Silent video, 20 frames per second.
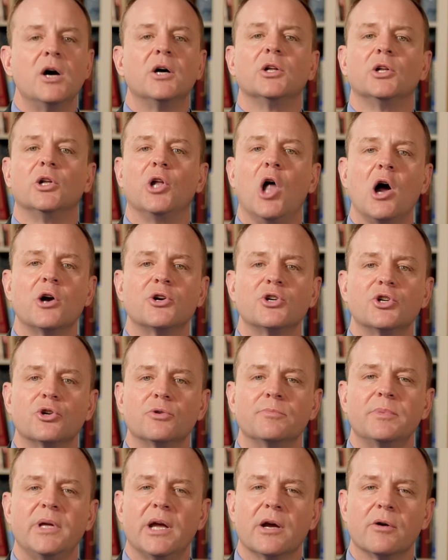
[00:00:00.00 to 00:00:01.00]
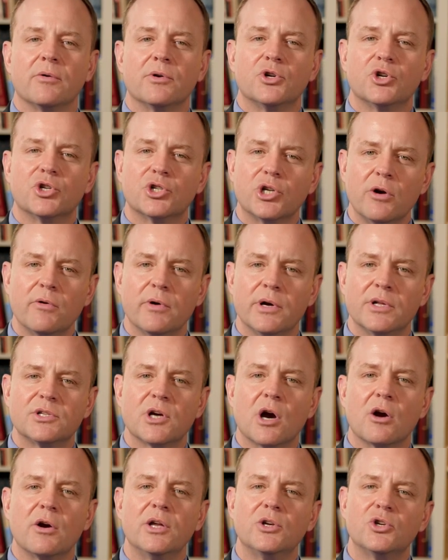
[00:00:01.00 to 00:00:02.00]
Long-term care insurance
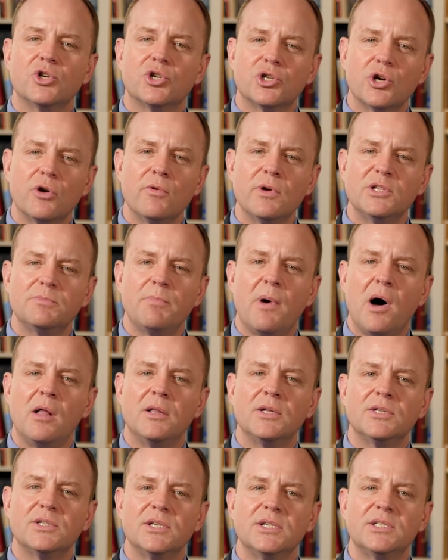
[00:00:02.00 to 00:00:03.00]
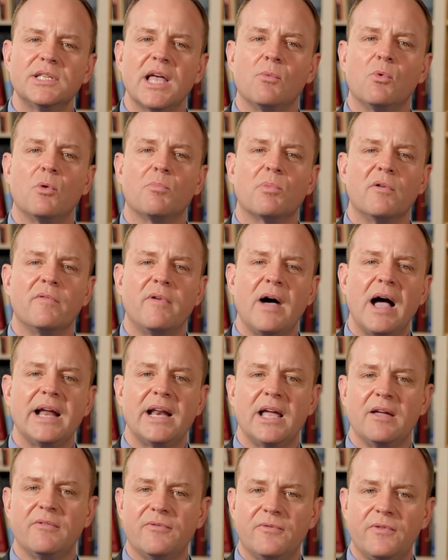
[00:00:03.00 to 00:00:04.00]
are insurance policies that will provide
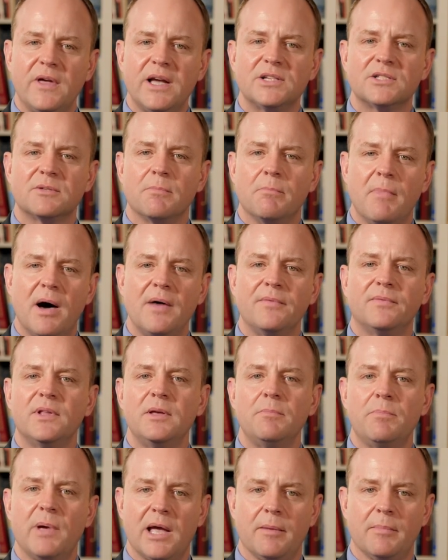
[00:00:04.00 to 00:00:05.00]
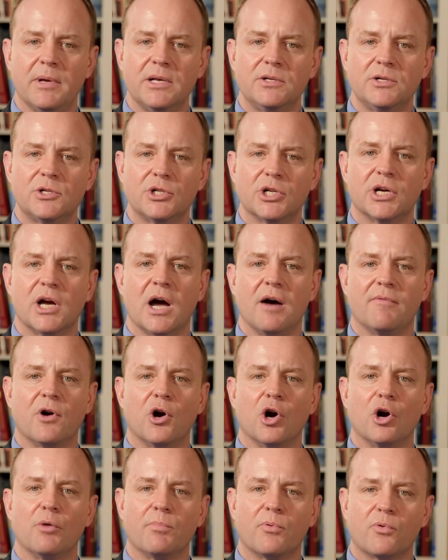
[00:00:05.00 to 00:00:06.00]
a fixed monthly payment to cover
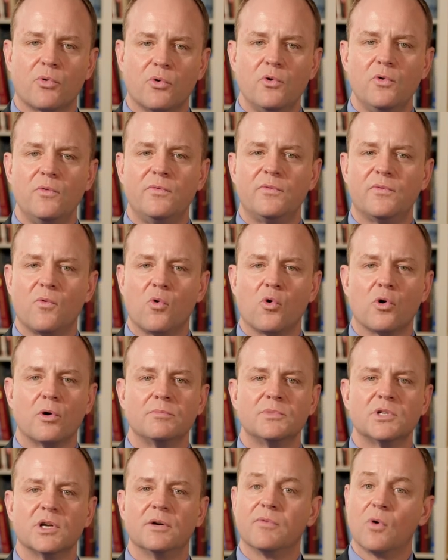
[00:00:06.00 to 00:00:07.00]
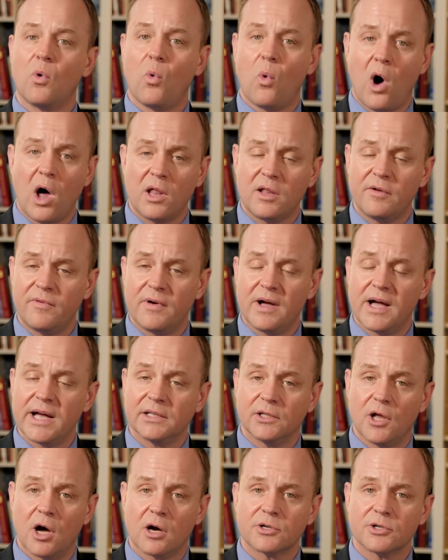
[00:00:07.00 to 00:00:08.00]
approved forms of
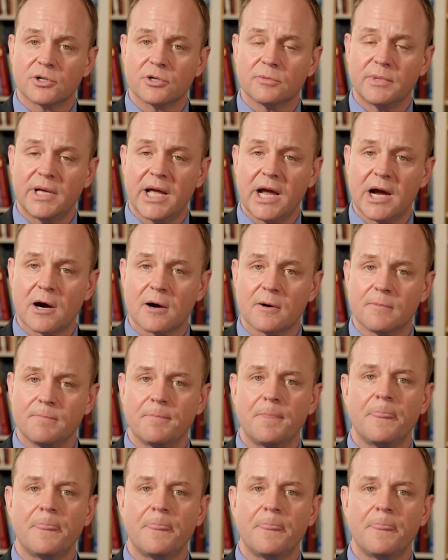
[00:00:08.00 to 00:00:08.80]
qualifying long-term care.